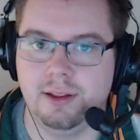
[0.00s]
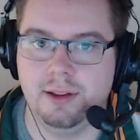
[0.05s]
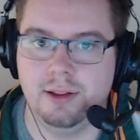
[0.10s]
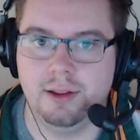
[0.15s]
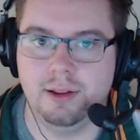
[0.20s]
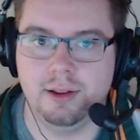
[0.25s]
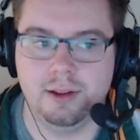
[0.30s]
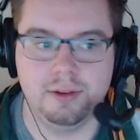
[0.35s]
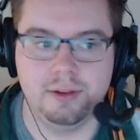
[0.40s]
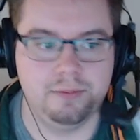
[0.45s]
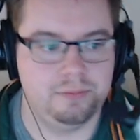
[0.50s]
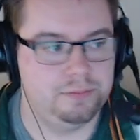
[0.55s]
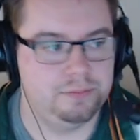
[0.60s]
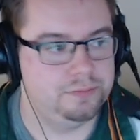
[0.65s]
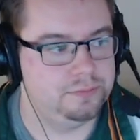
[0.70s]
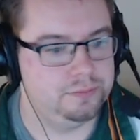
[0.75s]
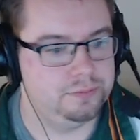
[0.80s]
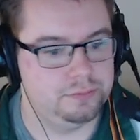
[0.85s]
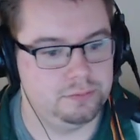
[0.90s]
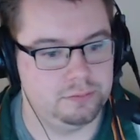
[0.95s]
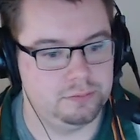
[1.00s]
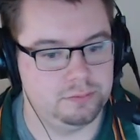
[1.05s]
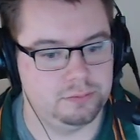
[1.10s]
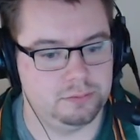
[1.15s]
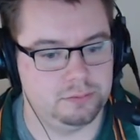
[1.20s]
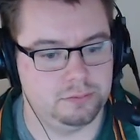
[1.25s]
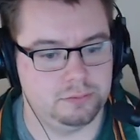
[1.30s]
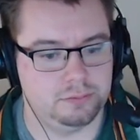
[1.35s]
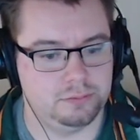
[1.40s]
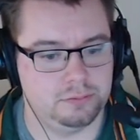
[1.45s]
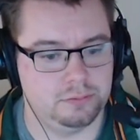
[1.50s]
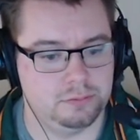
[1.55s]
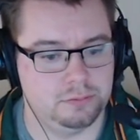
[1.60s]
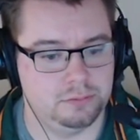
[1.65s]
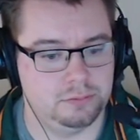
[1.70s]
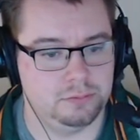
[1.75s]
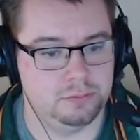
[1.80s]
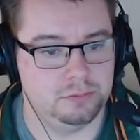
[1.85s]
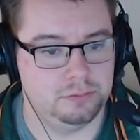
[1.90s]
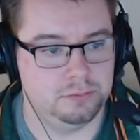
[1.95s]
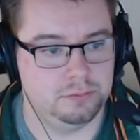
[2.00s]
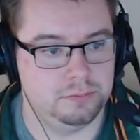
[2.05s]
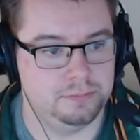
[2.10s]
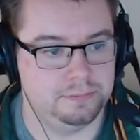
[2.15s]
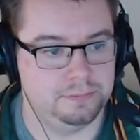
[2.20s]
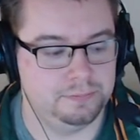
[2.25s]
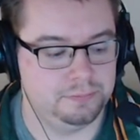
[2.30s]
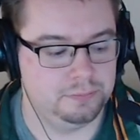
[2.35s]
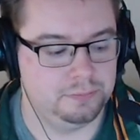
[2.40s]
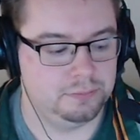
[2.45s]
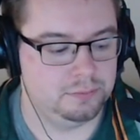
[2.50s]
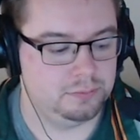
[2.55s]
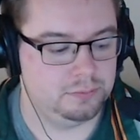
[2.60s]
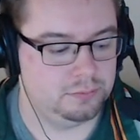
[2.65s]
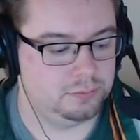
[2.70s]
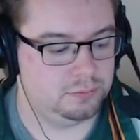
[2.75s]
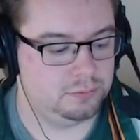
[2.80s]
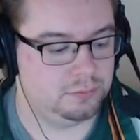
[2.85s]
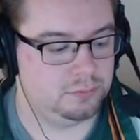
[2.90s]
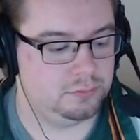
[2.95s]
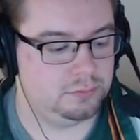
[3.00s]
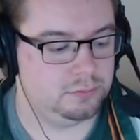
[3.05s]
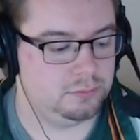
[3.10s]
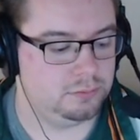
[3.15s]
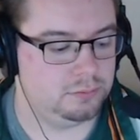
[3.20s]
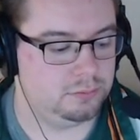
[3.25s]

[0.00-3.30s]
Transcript: The person shown says nothing.